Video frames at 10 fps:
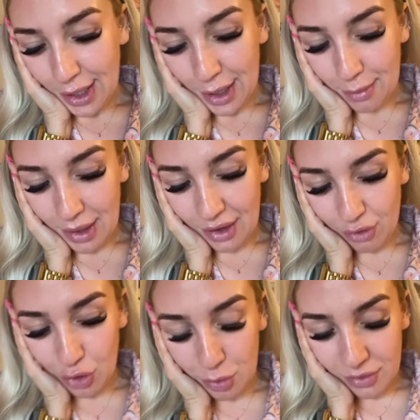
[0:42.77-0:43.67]
I might have a
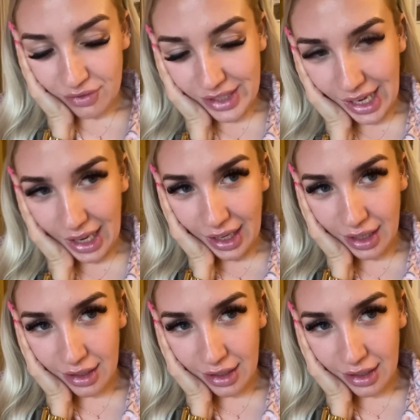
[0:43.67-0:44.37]
cup of tea